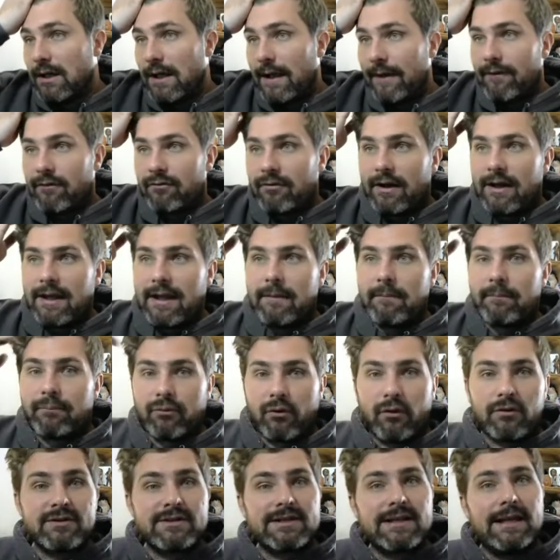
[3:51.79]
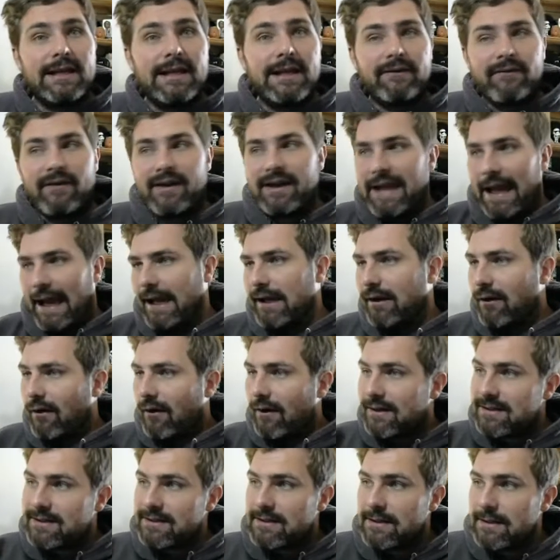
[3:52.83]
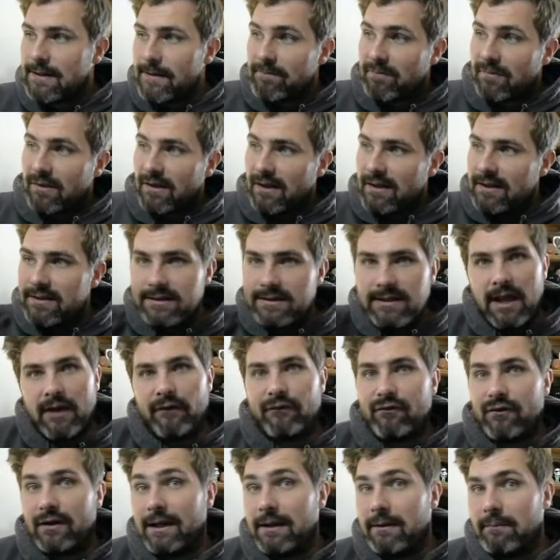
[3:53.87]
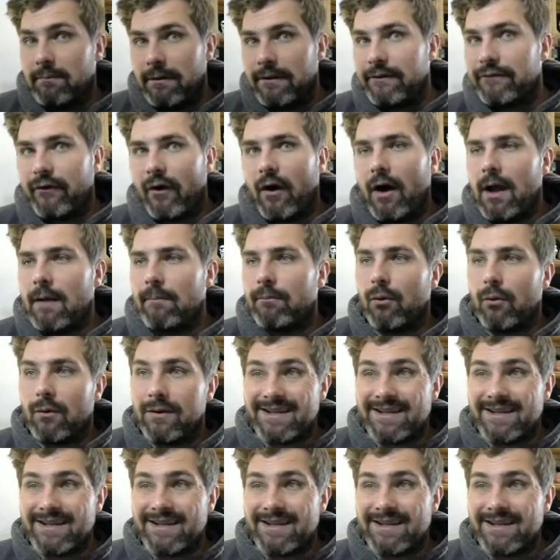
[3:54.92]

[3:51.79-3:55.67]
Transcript: If you're running in Bronze League, then canines can definitely be viable.